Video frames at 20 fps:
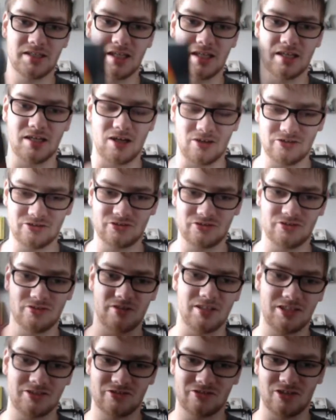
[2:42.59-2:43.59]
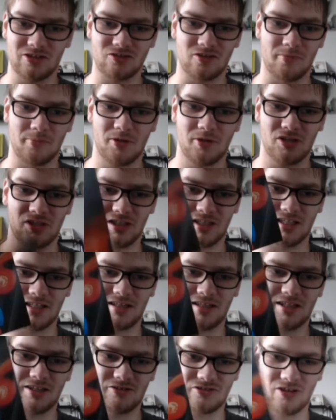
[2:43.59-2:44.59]
that also there's also a booklet
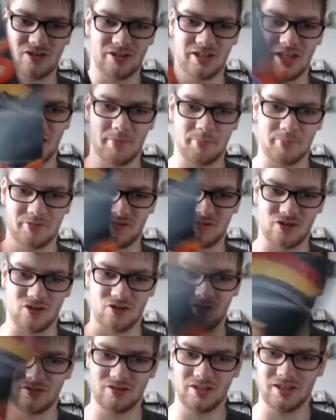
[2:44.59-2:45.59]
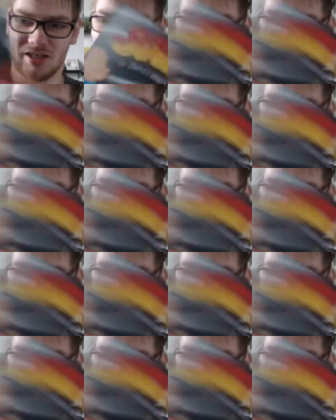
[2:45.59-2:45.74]
that tells all the episode